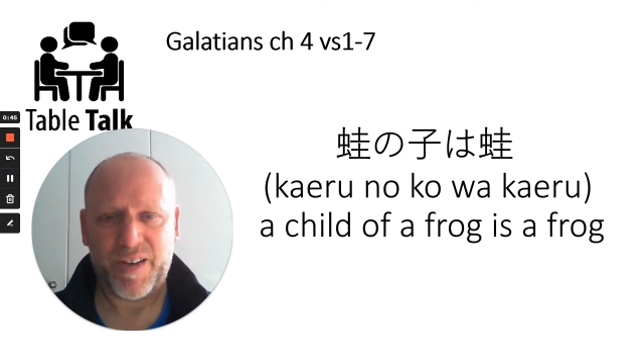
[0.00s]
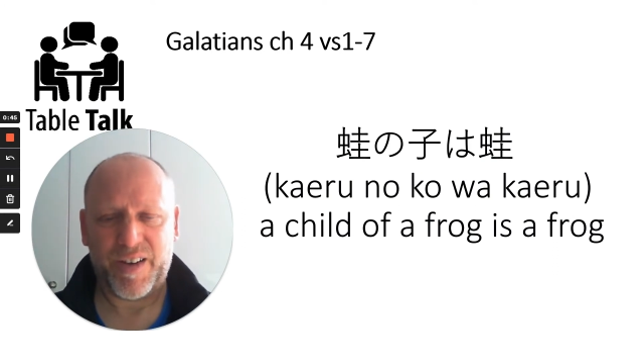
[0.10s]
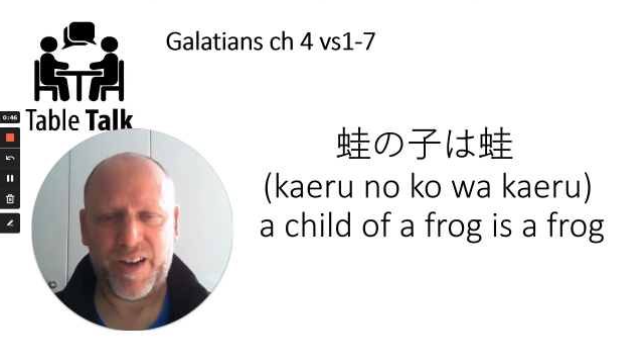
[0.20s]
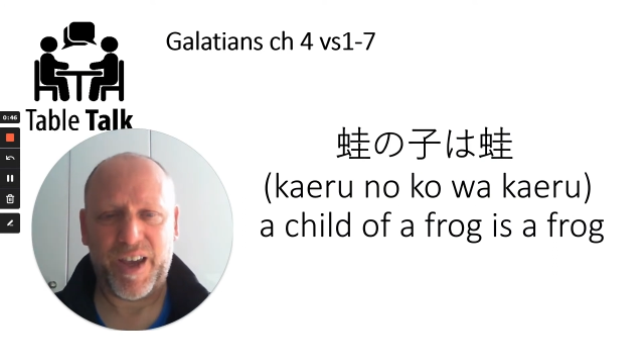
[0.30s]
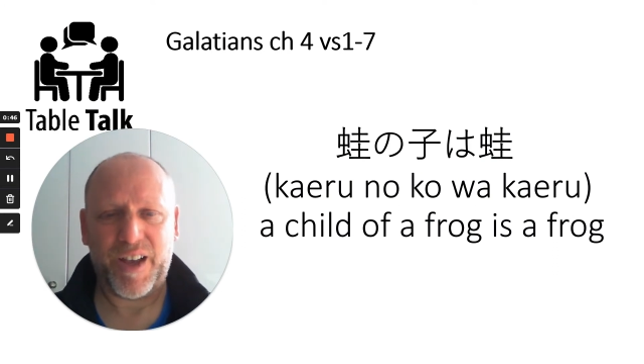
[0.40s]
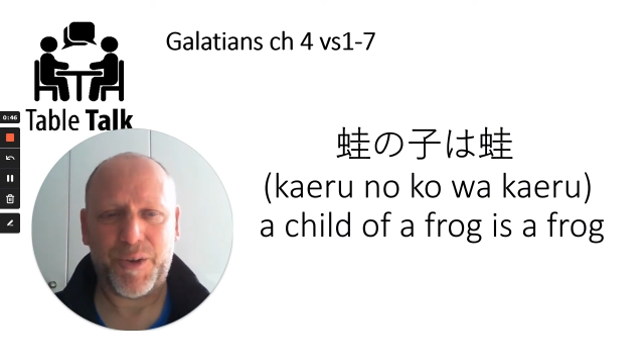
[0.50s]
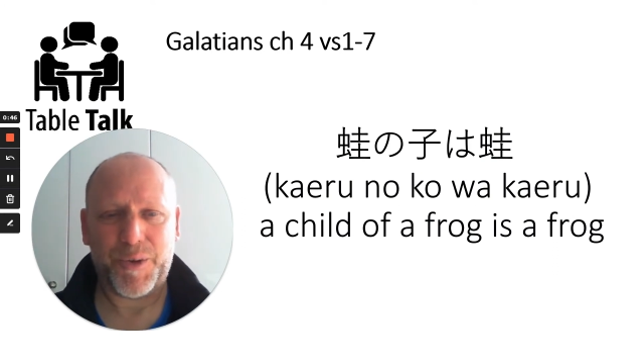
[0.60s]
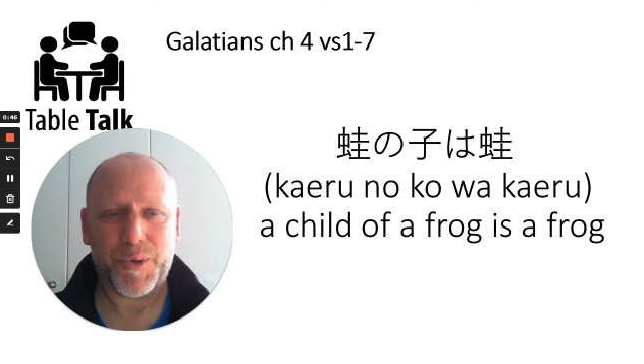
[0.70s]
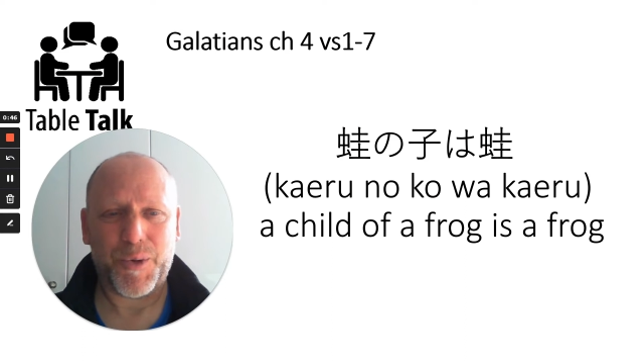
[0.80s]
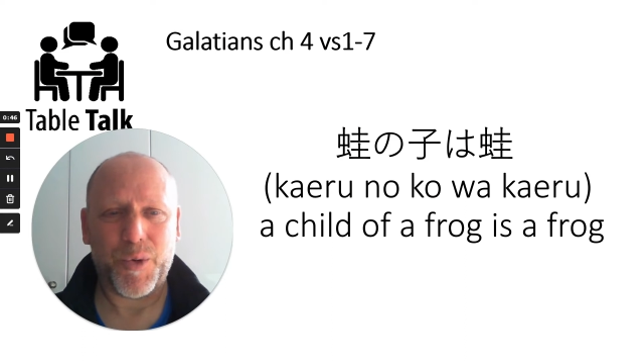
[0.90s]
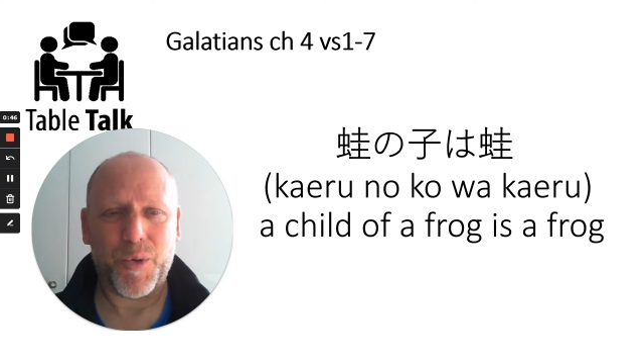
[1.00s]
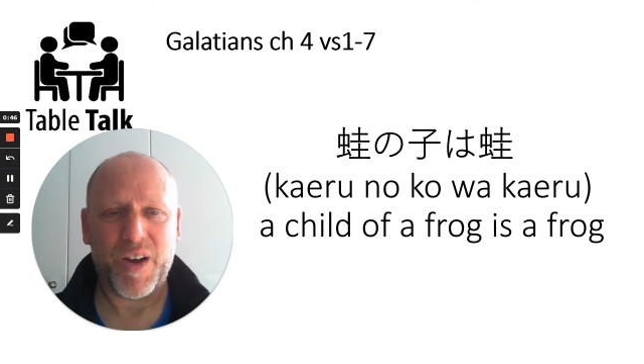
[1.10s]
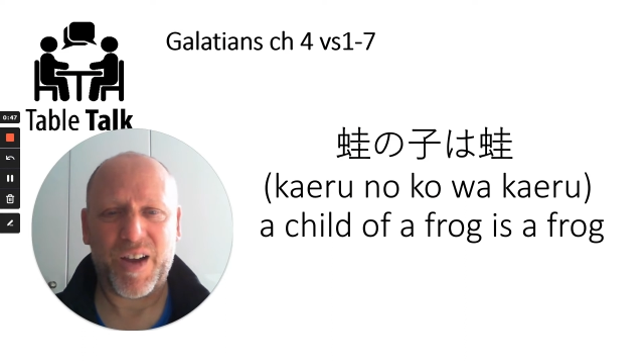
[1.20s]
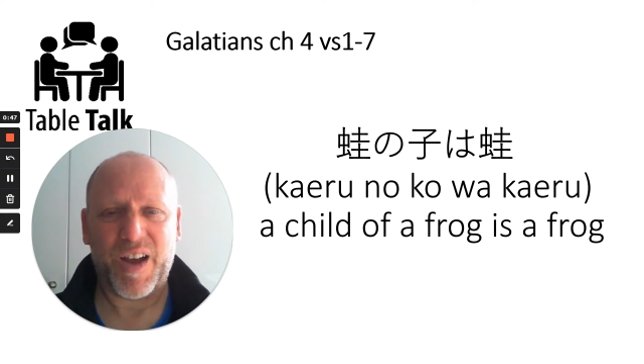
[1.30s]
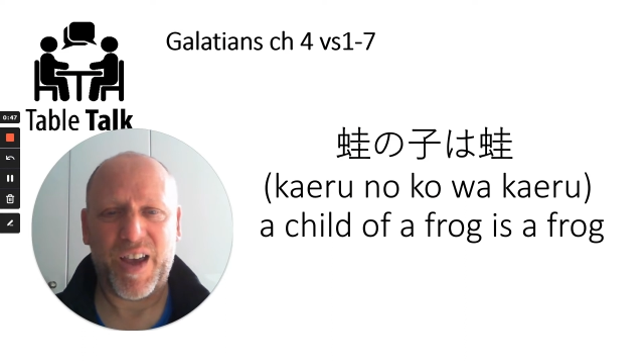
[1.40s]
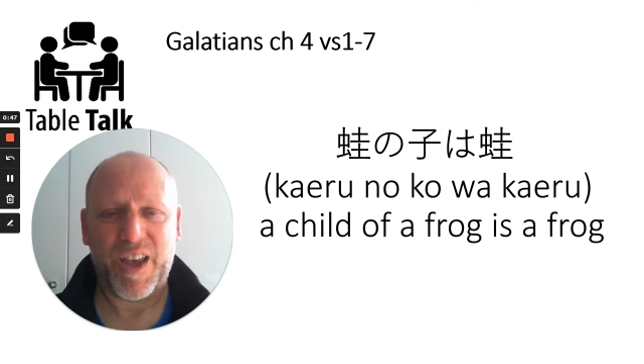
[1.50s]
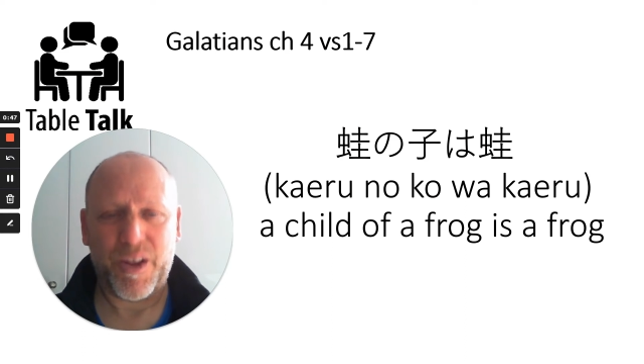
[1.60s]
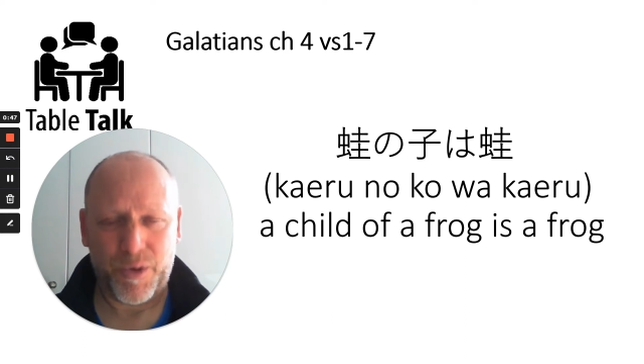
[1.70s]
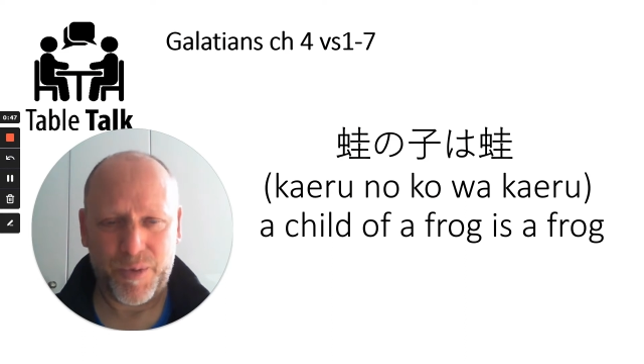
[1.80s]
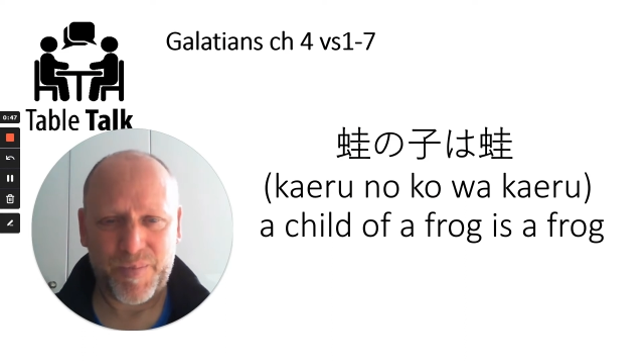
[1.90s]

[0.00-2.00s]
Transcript: Kaeru no kowa kaeru.